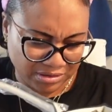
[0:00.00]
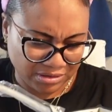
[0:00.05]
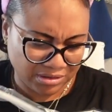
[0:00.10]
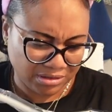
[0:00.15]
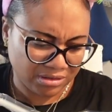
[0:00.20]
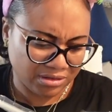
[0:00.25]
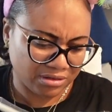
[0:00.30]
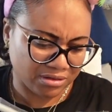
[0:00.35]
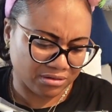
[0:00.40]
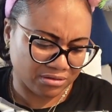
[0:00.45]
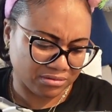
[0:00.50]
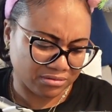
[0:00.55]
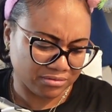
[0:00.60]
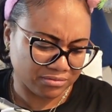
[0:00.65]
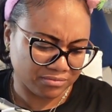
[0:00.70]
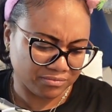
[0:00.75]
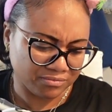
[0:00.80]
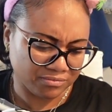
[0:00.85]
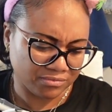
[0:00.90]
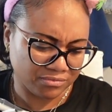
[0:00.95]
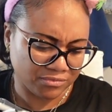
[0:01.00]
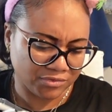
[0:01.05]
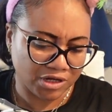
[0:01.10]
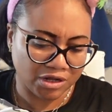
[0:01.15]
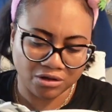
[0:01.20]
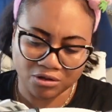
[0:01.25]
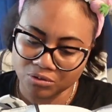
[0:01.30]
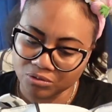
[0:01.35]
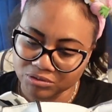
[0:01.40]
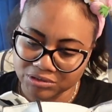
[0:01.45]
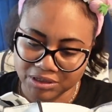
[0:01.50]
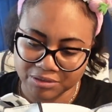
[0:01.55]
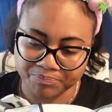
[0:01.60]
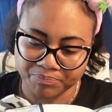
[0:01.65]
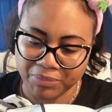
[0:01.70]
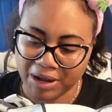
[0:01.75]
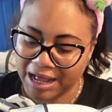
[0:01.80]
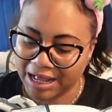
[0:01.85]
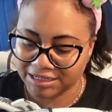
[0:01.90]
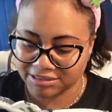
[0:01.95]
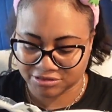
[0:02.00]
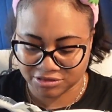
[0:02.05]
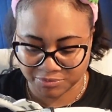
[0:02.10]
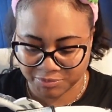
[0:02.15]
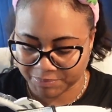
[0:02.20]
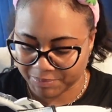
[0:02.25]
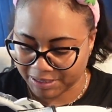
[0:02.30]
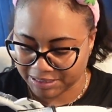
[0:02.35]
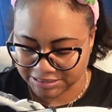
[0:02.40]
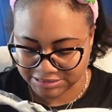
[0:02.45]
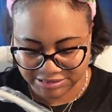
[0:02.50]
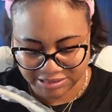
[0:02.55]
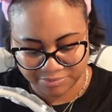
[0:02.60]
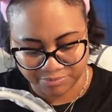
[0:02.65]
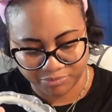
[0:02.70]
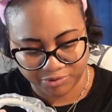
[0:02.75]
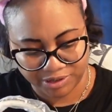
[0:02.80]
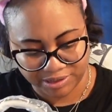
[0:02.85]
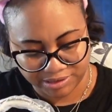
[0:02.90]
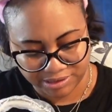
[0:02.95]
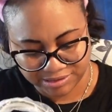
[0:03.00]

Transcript: Yeah. No, that has to be by the same brand.